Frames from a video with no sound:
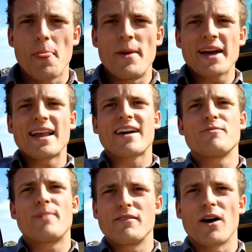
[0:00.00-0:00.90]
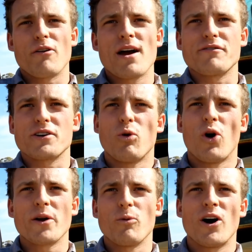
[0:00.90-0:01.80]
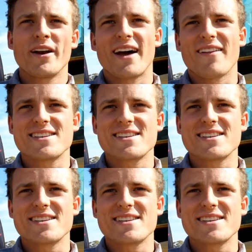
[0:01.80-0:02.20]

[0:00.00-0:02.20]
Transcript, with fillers: Mecalac have been around for quite a while now.